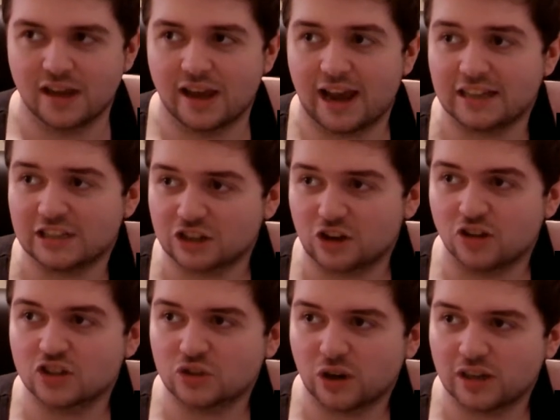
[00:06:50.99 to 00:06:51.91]
And to
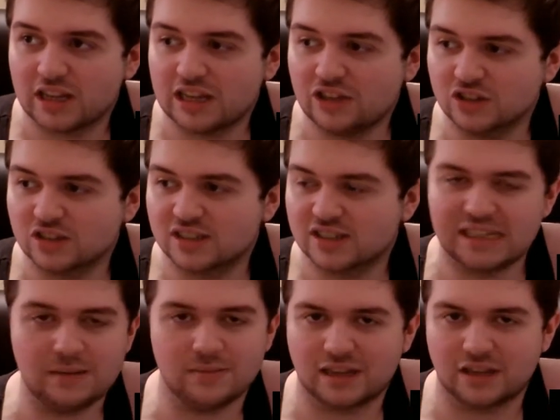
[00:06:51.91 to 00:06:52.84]
Gon's credit, he doesn't
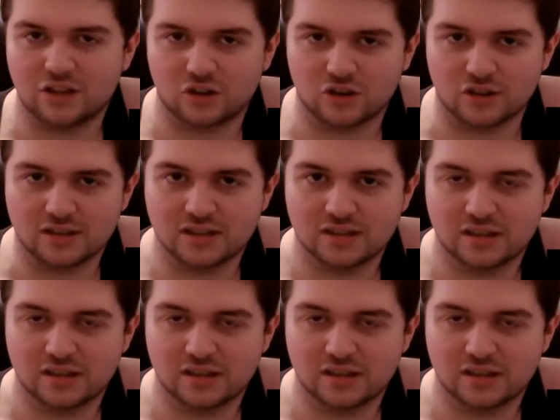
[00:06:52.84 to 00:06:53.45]
seem that annoyed.